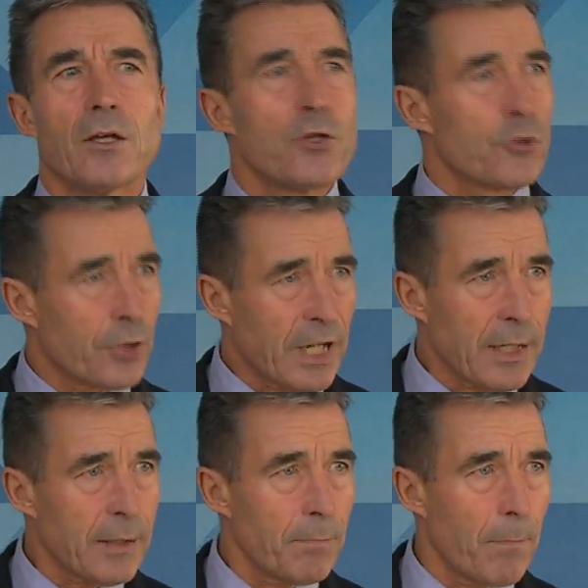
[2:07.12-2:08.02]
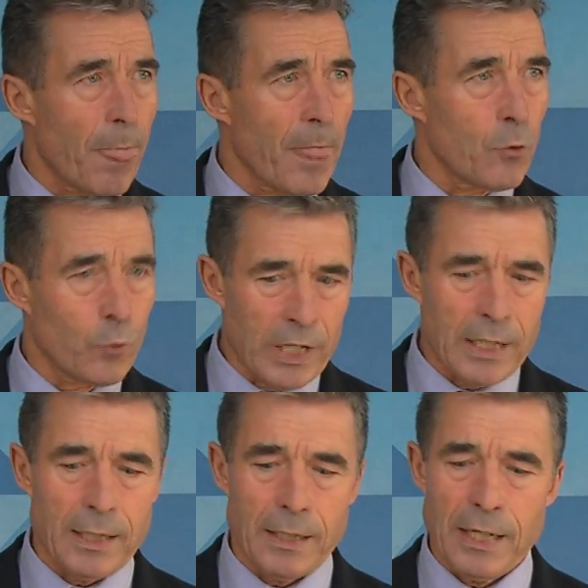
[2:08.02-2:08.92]
Today,
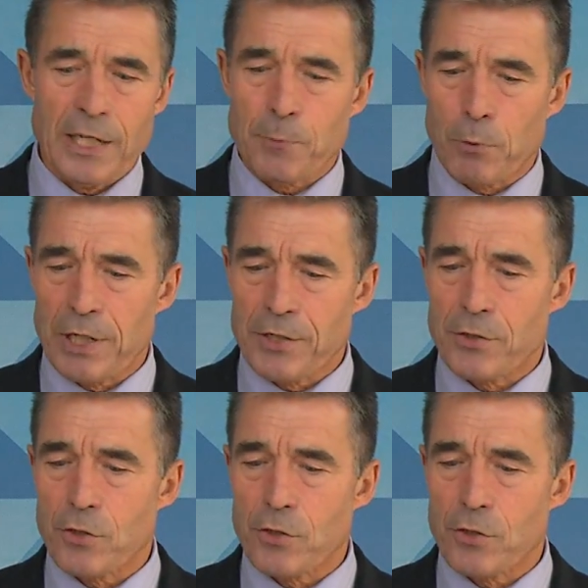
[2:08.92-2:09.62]
we expressed